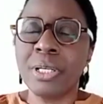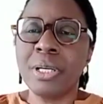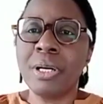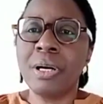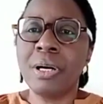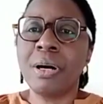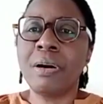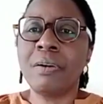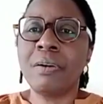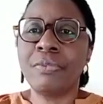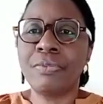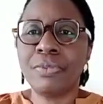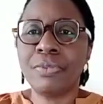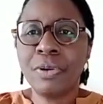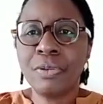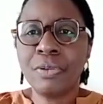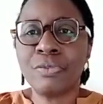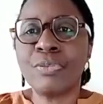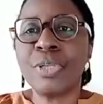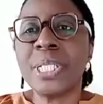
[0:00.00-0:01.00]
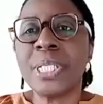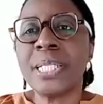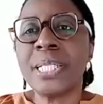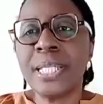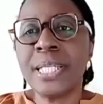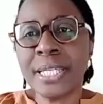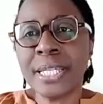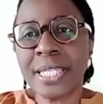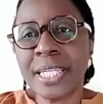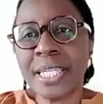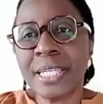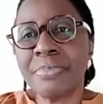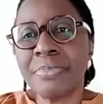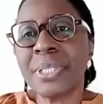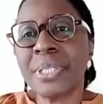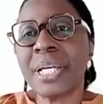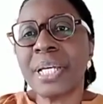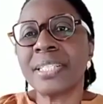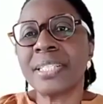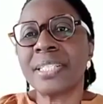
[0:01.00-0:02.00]
of really keeping
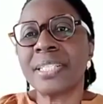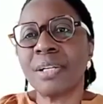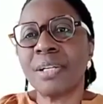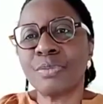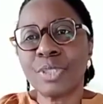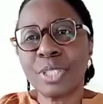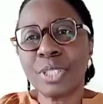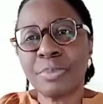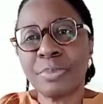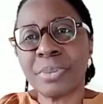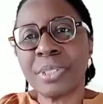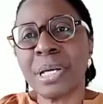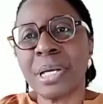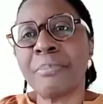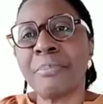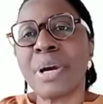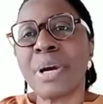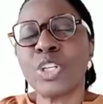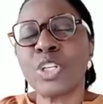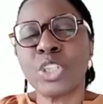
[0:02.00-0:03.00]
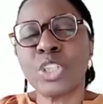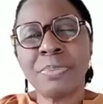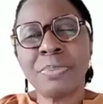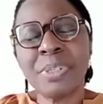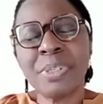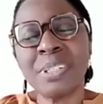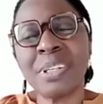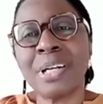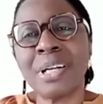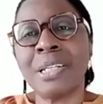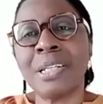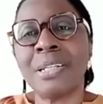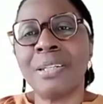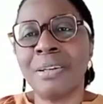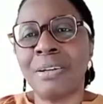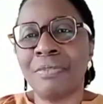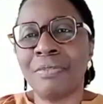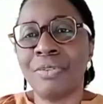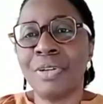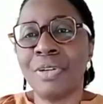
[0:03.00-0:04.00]
ourselves, keeping our marriage, keeping our
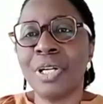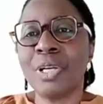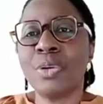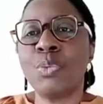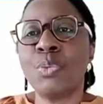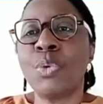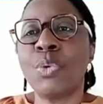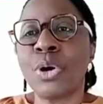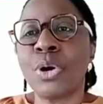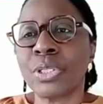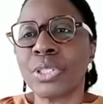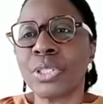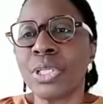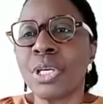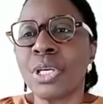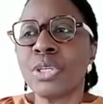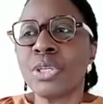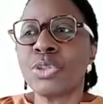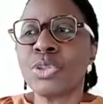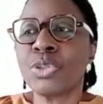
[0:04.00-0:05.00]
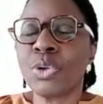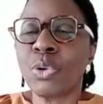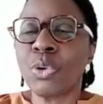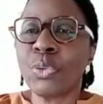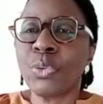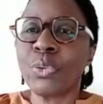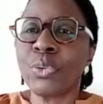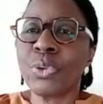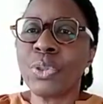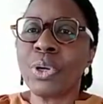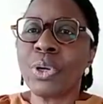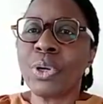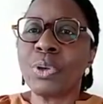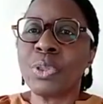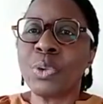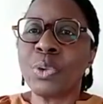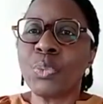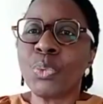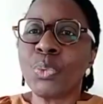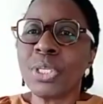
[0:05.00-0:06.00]
love works. So
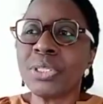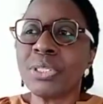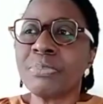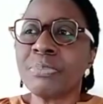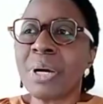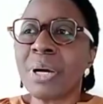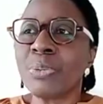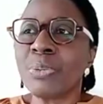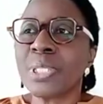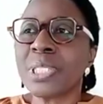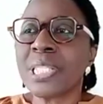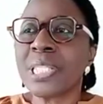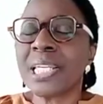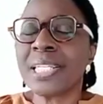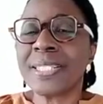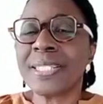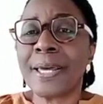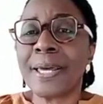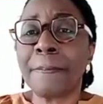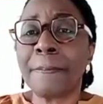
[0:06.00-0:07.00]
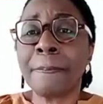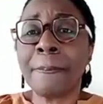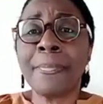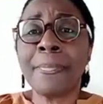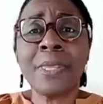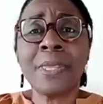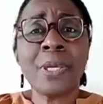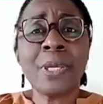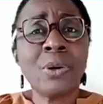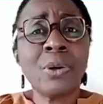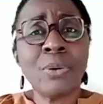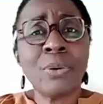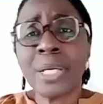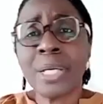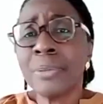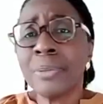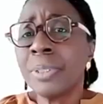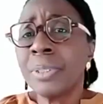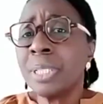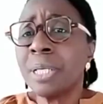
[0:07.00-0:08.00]
the wisdom I would say is that, it
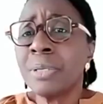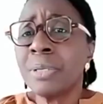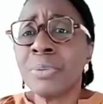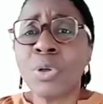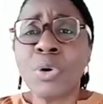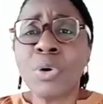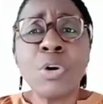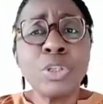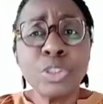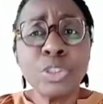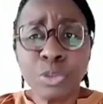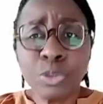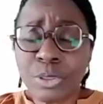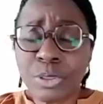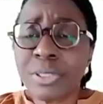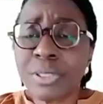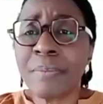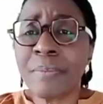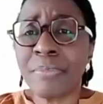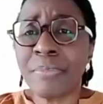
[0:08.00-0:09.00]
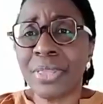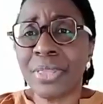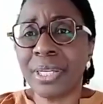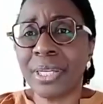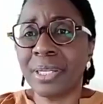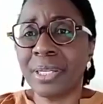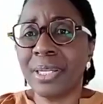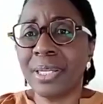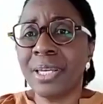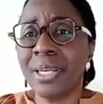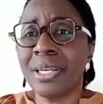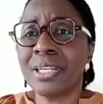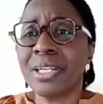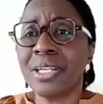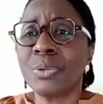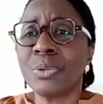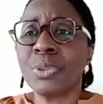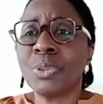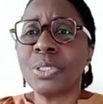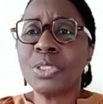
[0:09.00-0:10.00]
will cost you something.
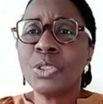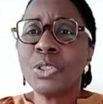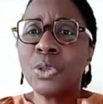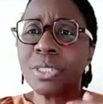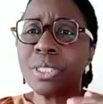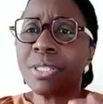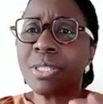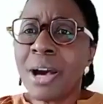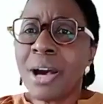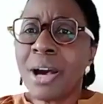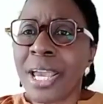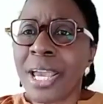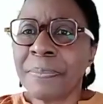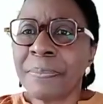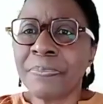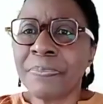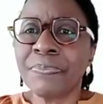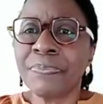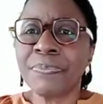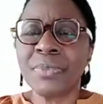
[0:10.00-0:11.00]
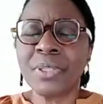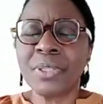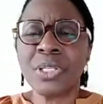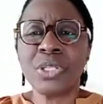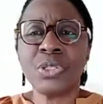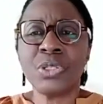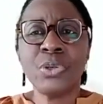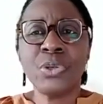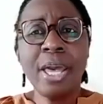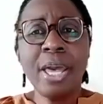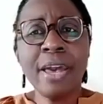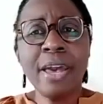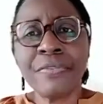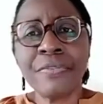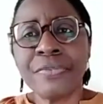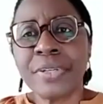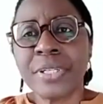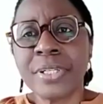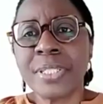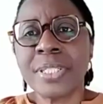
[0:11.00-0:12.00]
Your time, your
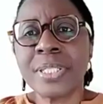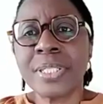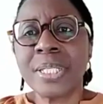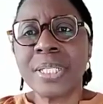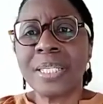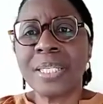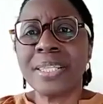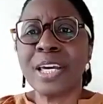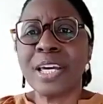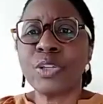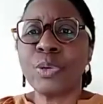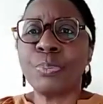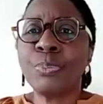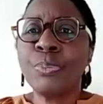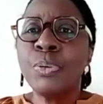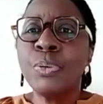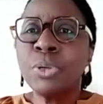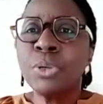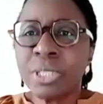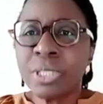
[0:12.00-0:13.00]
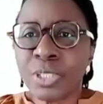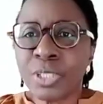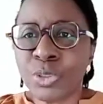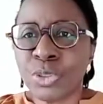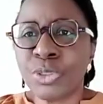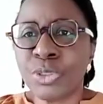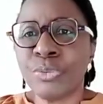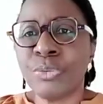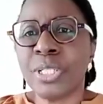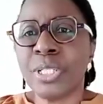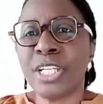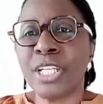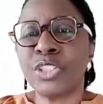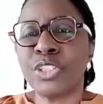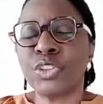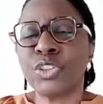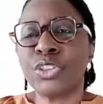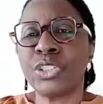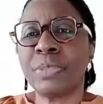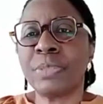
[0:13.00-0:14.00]
efforts that you put into the
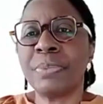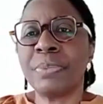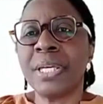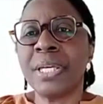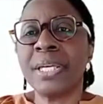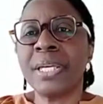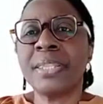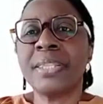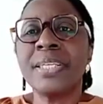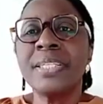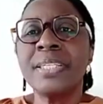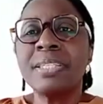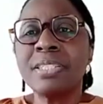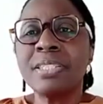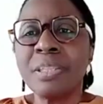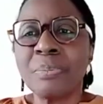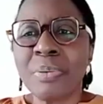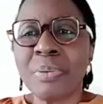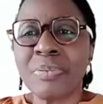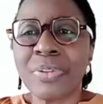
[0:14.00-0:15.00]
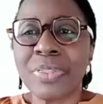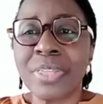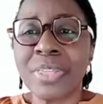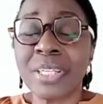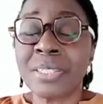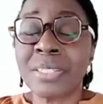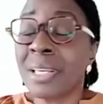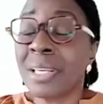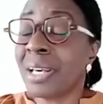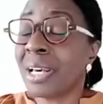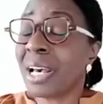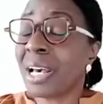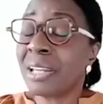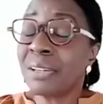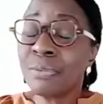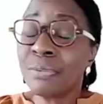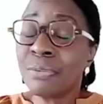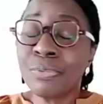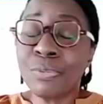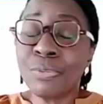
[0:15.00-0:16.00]
relationship. These are some of the things. And
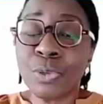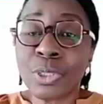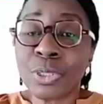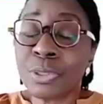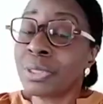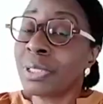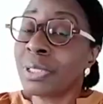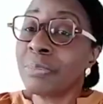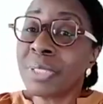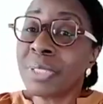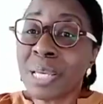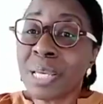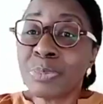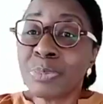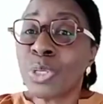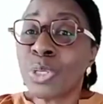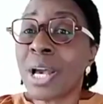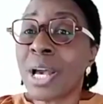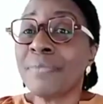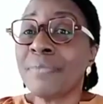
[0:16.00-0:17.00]
unfortunately, sometimes you have to